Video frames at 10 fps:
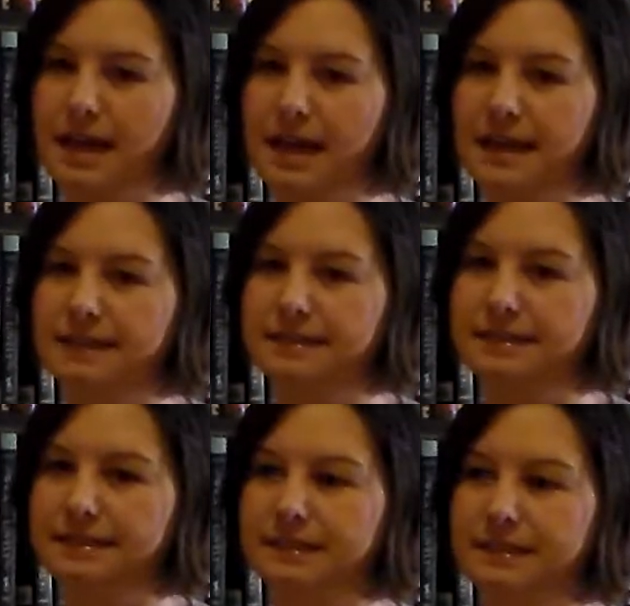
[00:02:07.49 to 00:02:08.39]
and
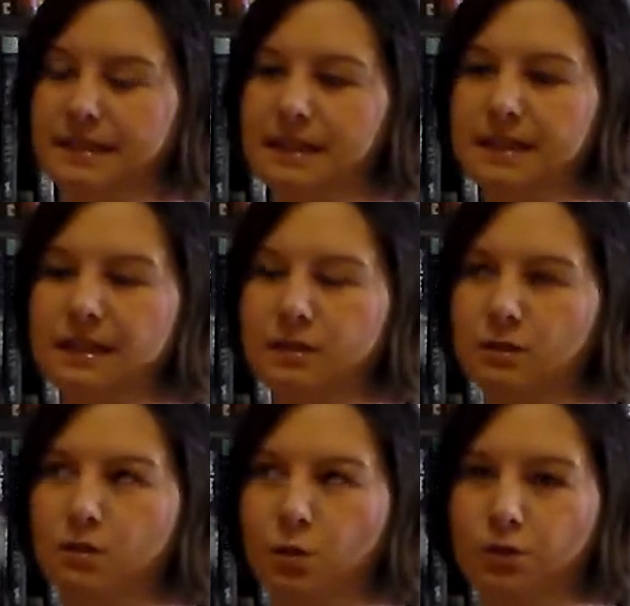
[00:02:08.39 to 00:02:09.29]

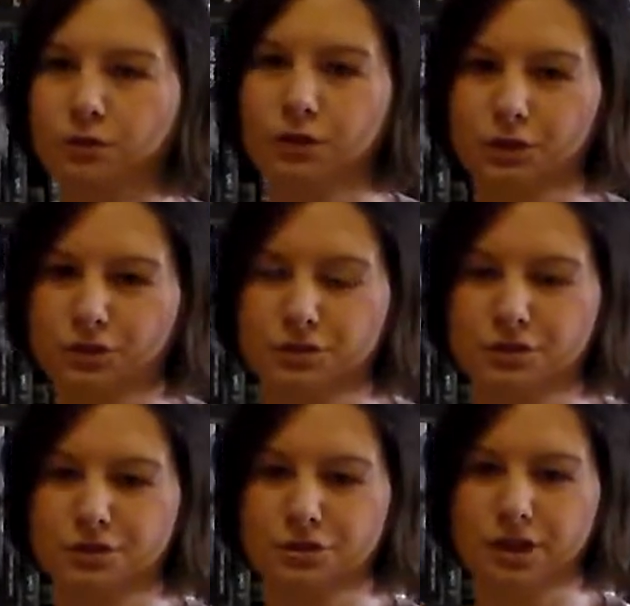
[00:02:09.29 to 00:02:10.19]
here orphan
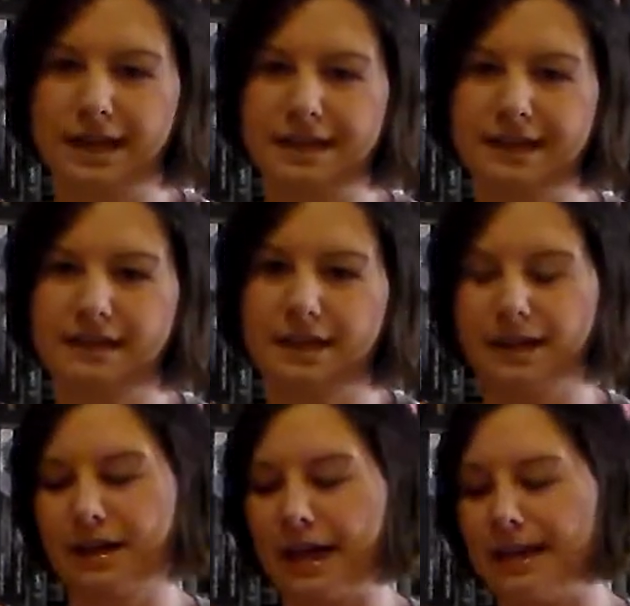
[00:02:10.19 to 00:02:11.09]
girls train
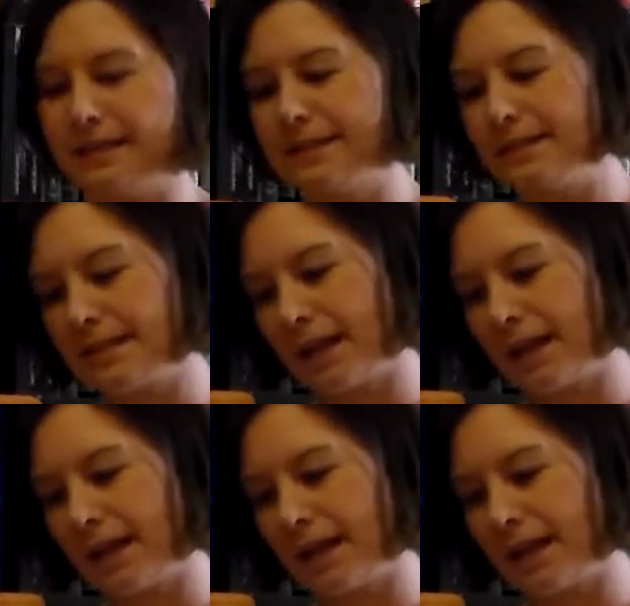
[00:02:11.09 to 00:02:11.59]
as